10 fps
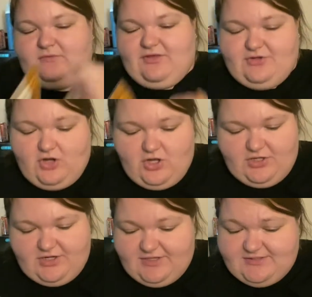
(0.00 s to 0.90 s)
they're called
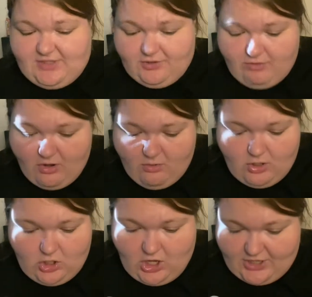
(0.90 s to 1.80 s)
scarecrow
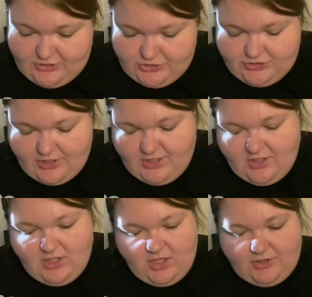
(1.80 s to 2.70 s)
crunch
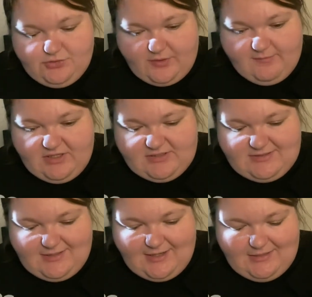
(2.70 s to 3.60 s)
uh trail mix
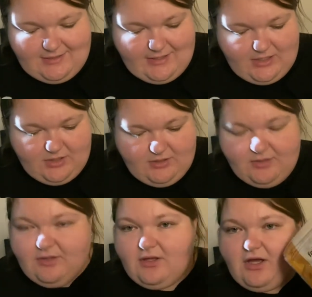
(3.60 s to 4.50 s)
and i like
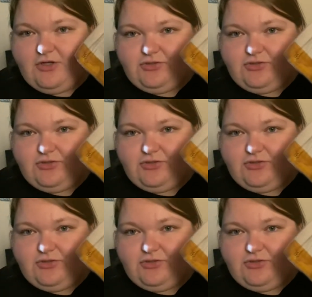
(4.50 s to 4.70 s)
uh